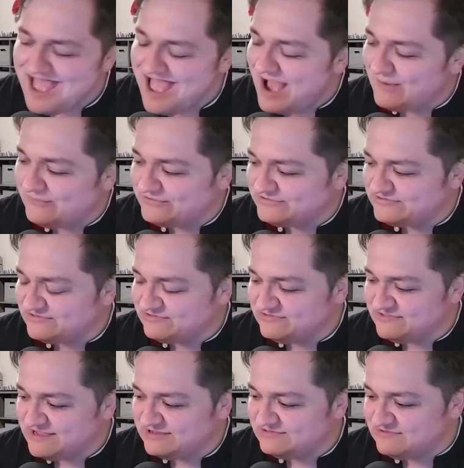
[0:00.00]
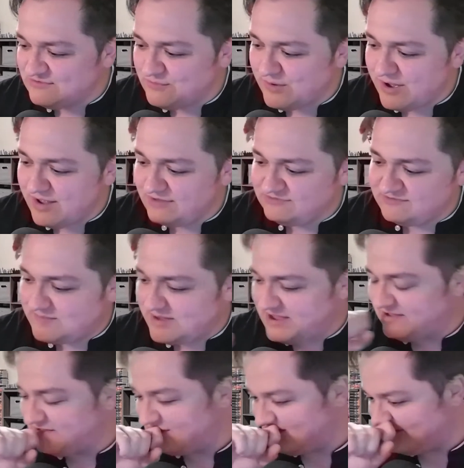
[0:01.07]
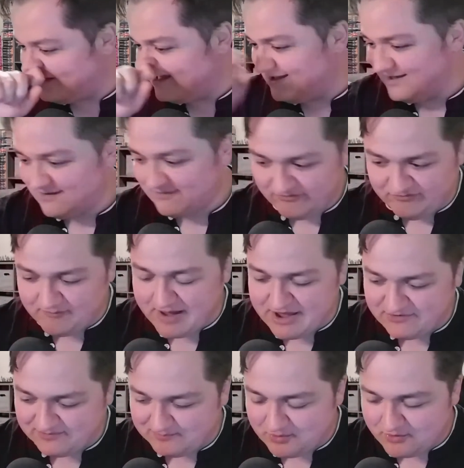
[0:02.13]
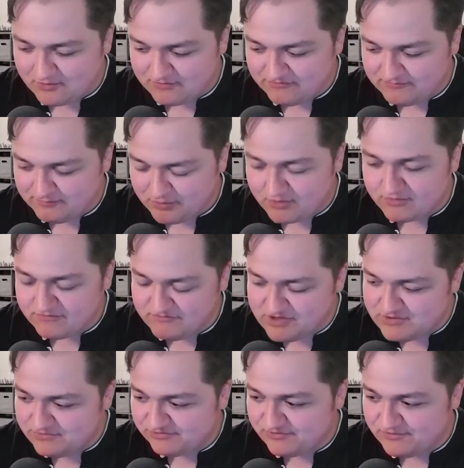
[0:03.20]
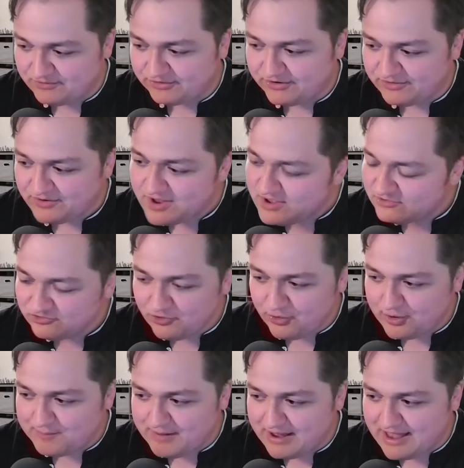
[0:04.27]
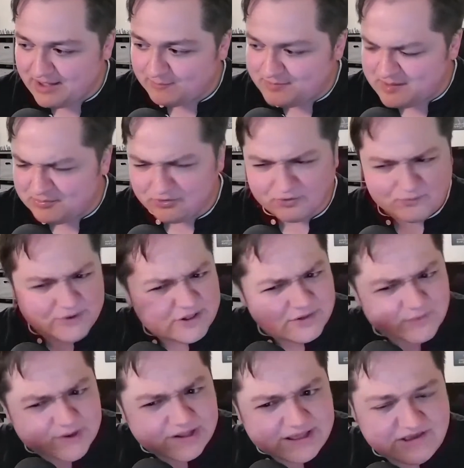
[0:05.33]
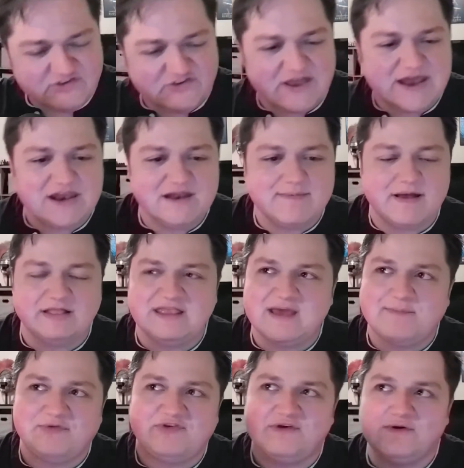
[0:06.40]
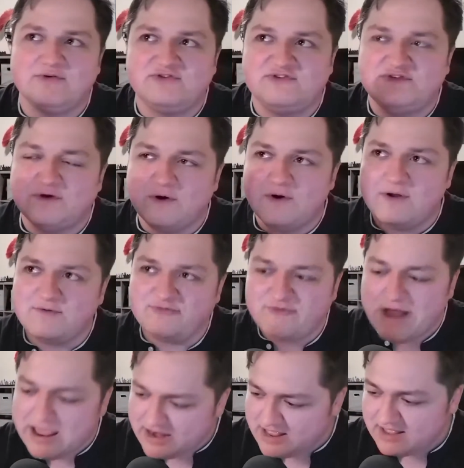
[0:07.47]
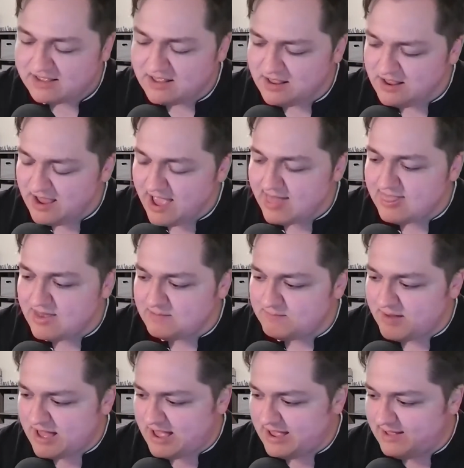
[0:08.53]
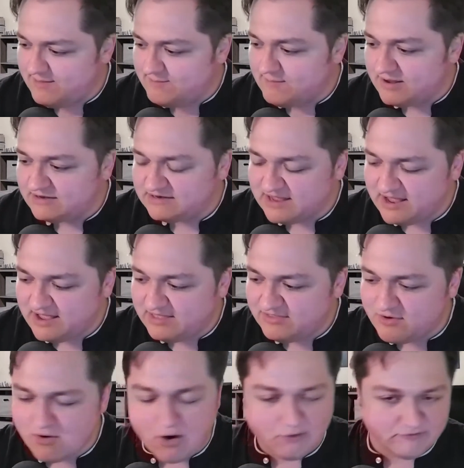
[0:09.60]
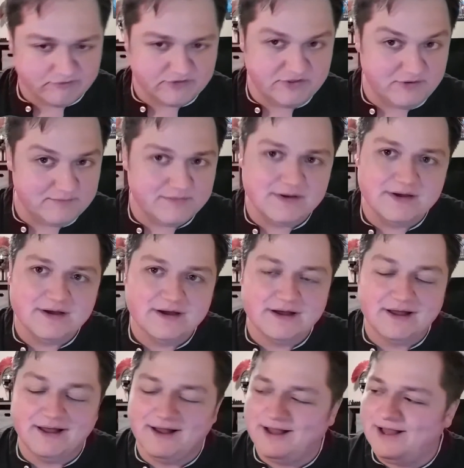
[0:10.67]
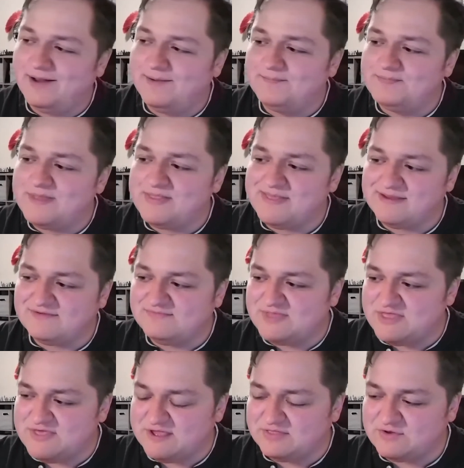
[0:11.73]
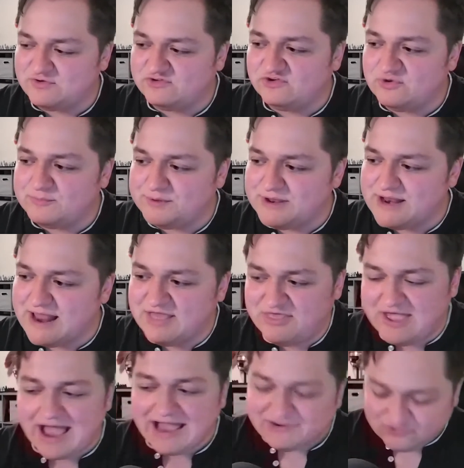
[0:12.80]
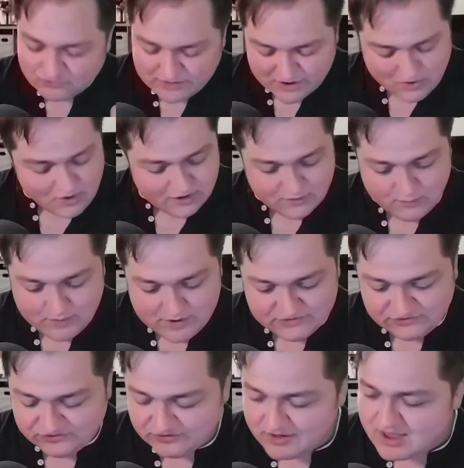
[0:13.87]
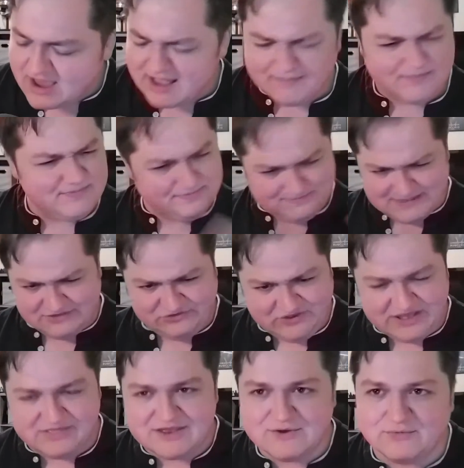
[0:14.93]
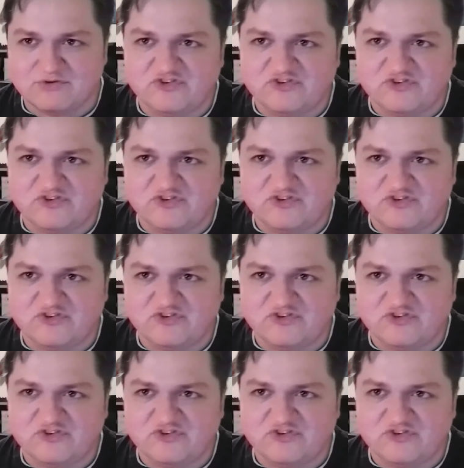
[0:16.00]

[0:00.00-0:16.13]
was listening to Mike of Mike's book reviews earlier, talk about how people are really, really excited about the episodes on Friday, and then by Monday they're over them, and they think they're stupid. And I think I do that all at once. I'm not saying that it was